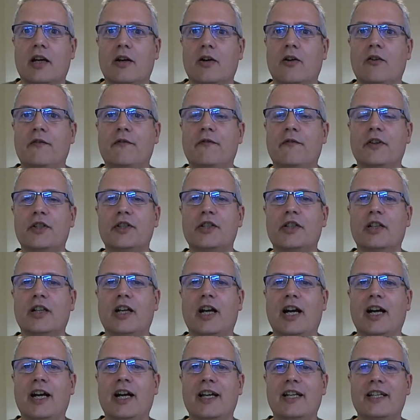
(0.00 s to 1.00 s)
official
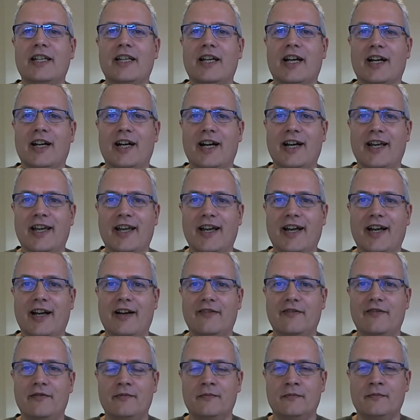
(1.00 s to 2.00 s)
idea I
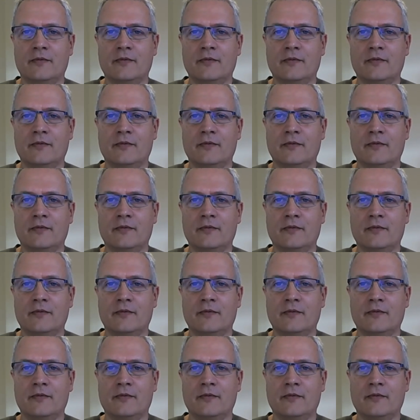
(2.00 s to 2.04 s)
have.